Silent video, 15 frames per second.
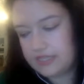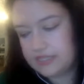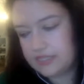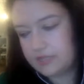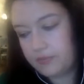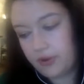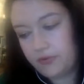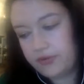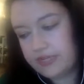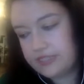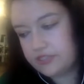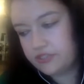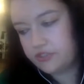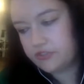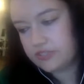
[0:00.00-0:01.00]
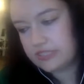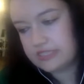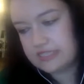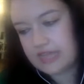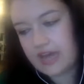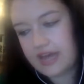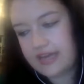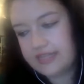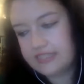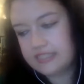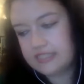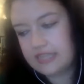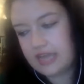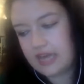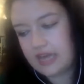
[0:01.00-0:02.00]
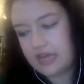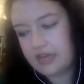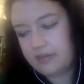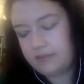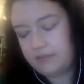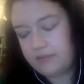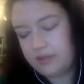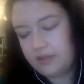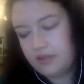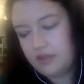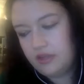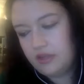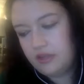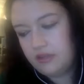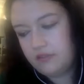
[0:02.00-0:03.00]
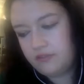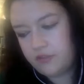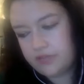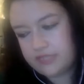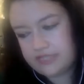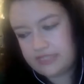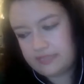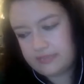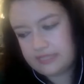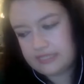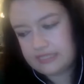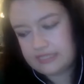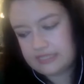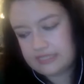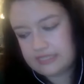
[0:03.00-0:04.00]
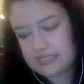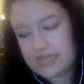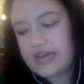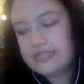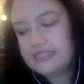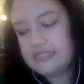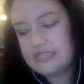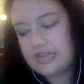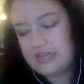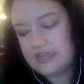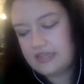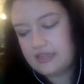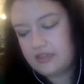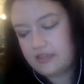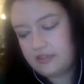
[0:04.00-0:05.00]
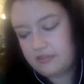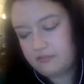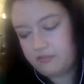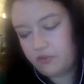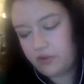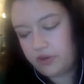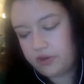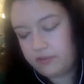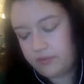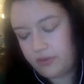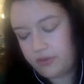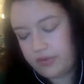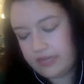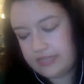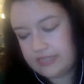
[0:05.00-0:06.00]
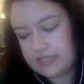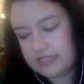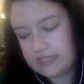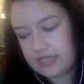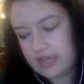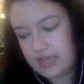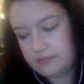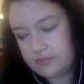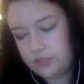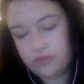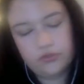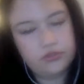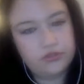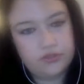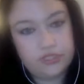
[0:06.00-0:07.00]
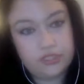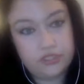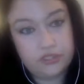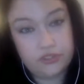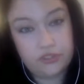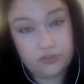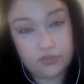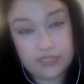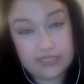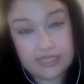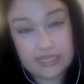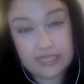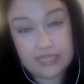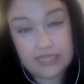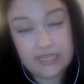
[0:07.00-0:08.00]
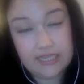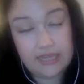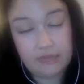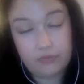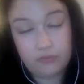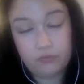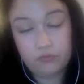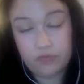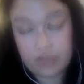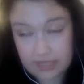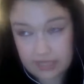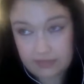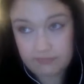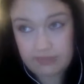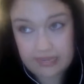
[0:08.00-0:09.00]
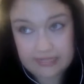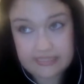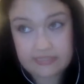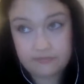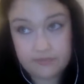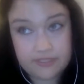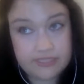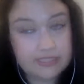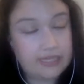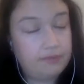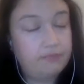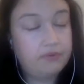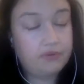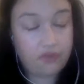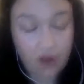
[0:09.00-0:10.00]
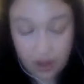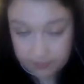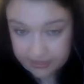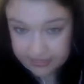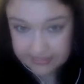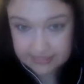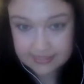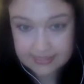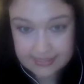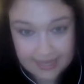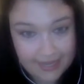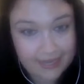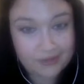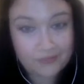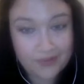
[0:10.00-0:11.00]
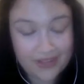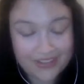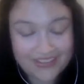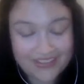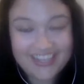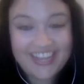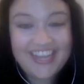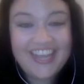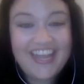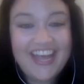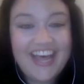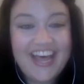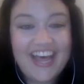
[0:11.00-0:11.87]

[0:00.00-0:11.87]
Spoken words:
these components, use the slides, the 4 steps to success, and the 4 components to include in your storytelling. That will really make a difference. I promise that it will.